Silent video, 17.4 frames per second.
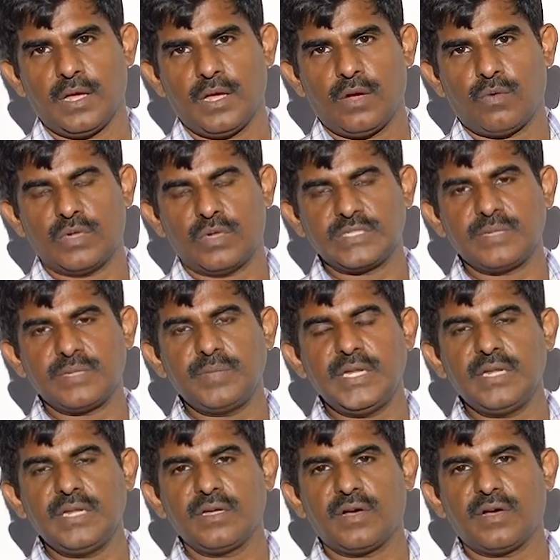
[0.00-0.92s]
What's the
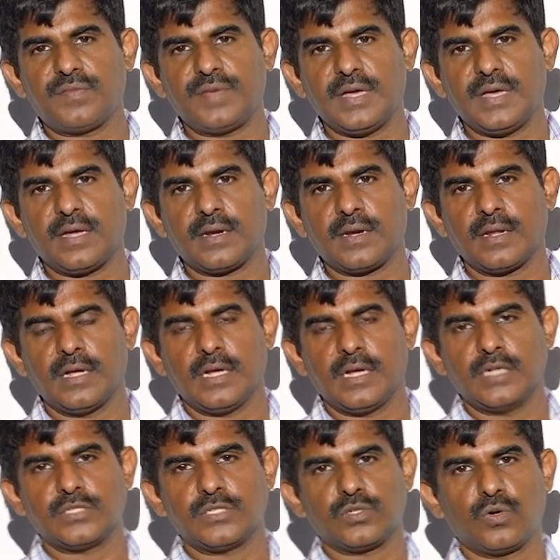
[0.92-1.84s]
meaning of here?
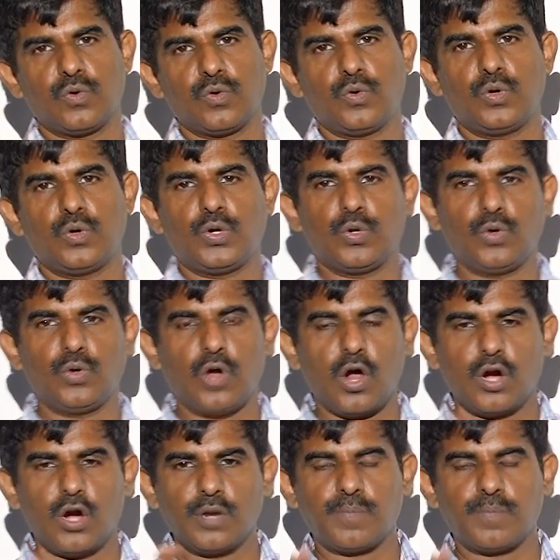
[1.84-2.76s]
So do
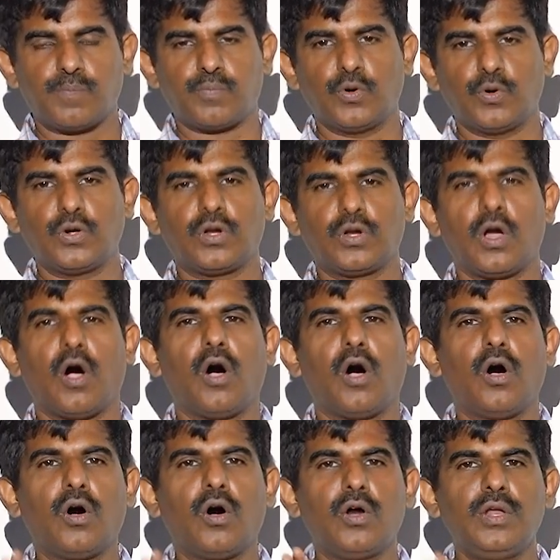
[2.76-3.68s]
not put
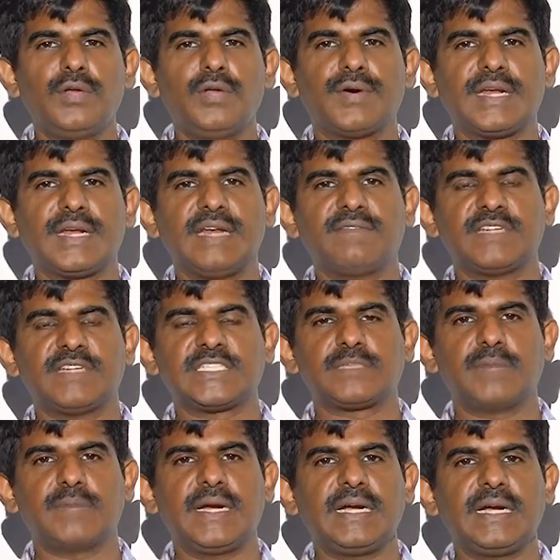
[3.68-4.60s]
all your
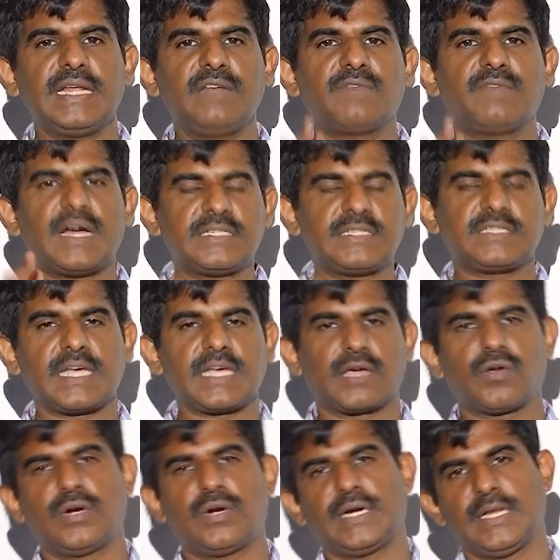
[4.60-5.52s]
investment in one
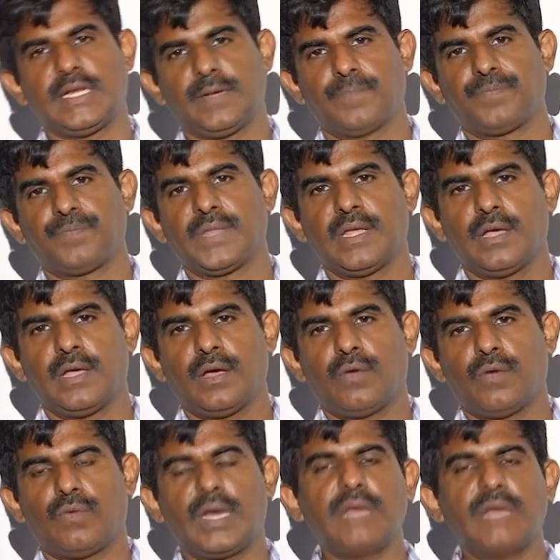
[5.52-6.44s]
security.
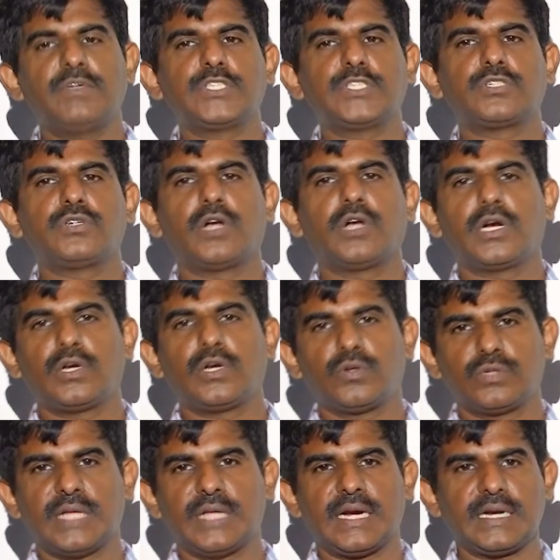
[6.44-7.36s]
Why we should not
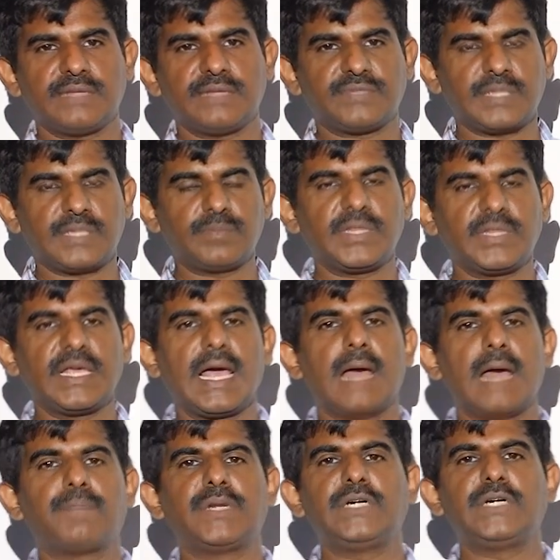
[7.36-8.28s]
do that? If something
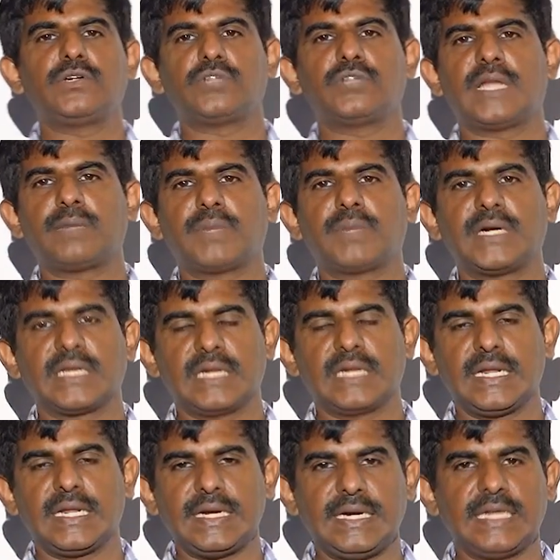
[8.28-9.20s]
happened to that
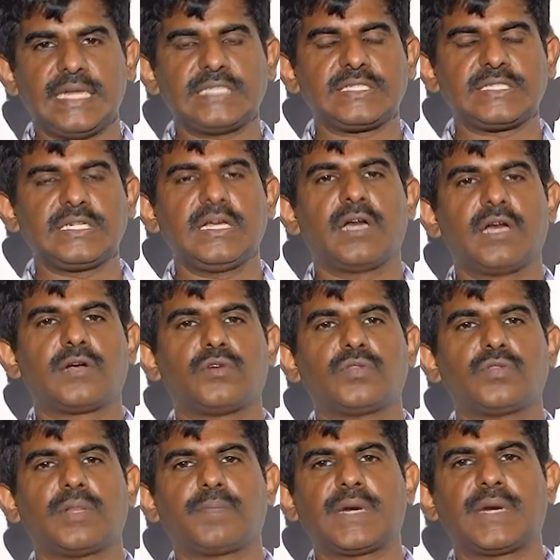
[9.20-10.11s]
particular industry or to
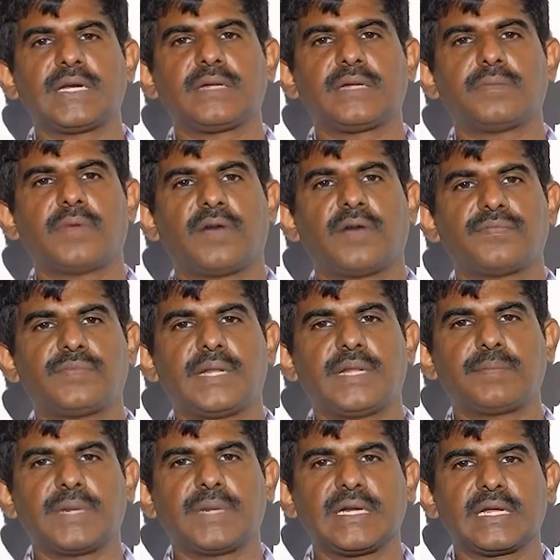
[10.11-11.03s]
that
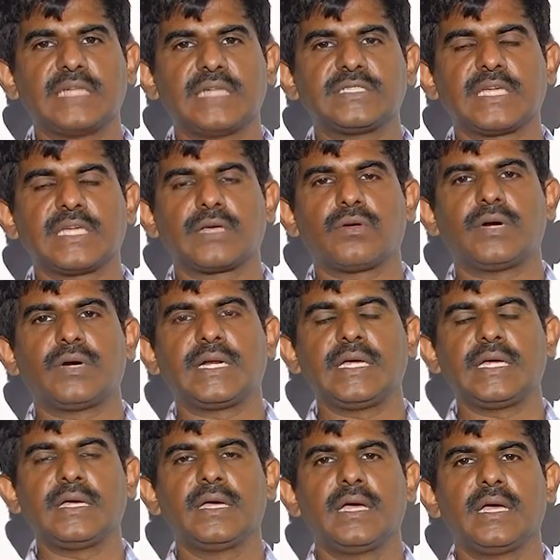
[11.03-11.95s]
particular
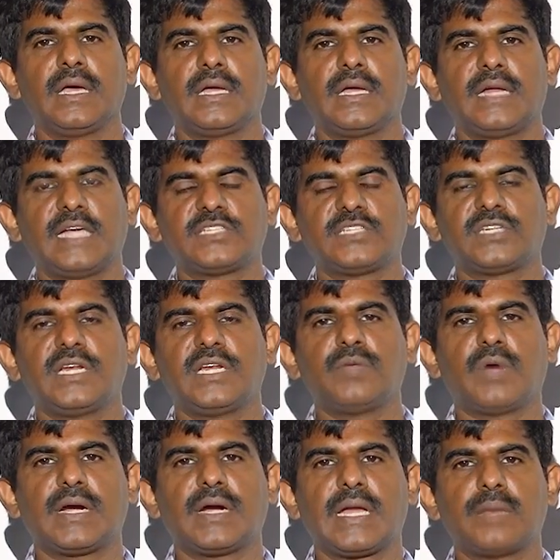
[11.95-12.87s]
security, naturally
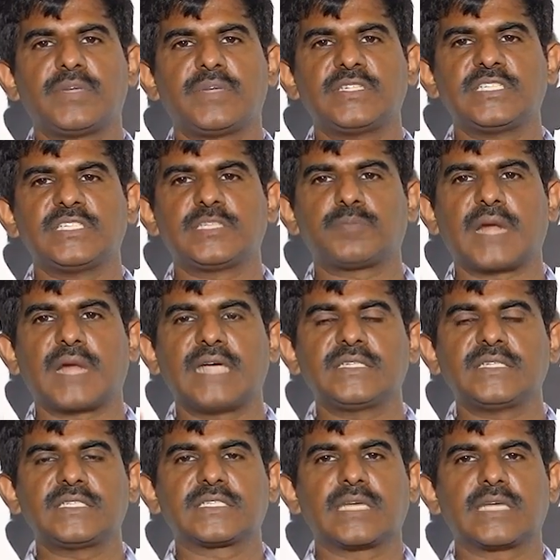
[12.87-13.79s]
what happens is
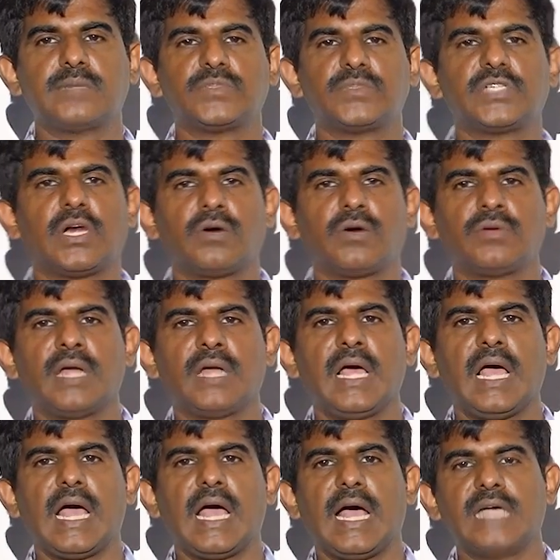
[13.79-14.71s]
prices comes down.
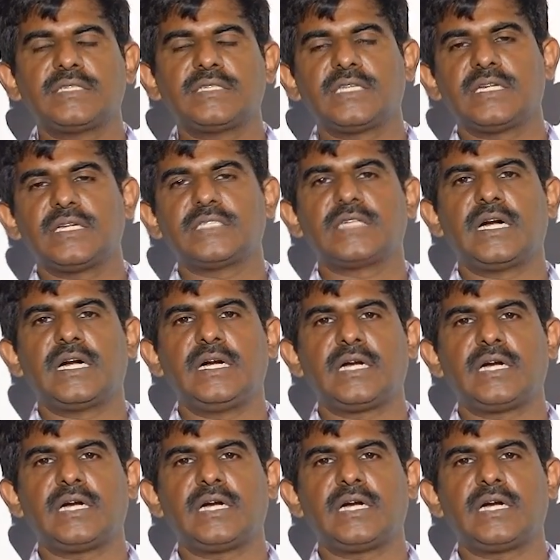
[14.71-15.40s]
As a result,